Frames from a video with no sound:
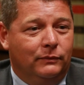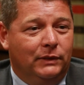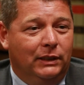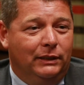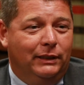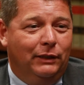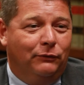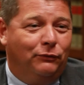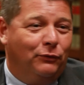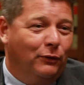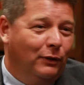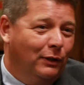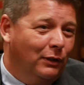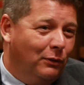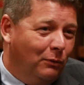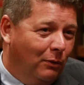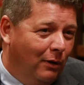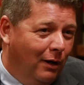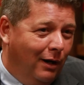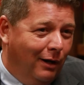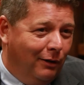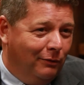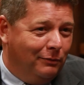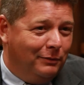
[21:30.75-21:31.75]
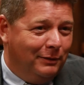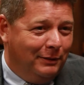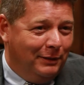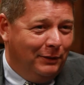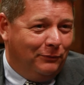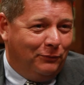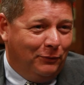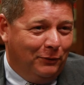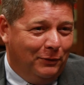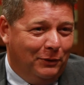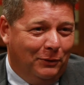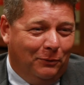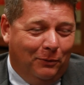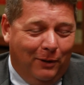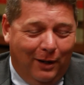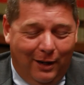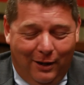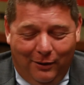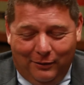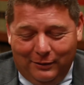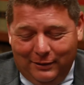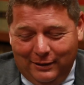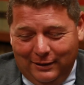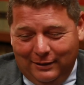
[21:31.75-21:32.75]
It did yeah. for a little while. It did for a little
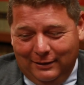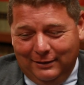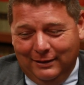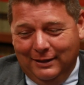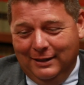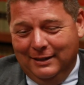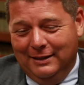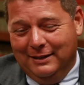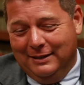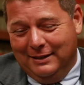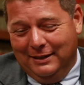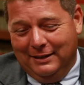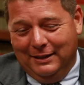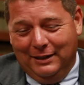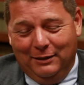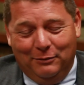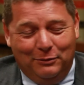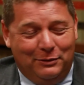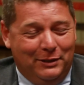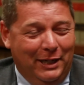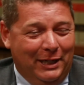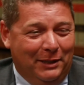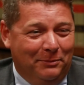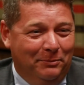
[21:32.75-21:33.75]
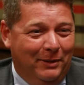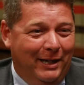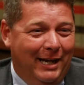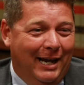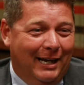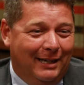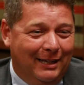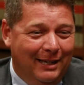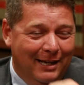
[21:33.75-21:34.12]
while, and then, and then it was taken back.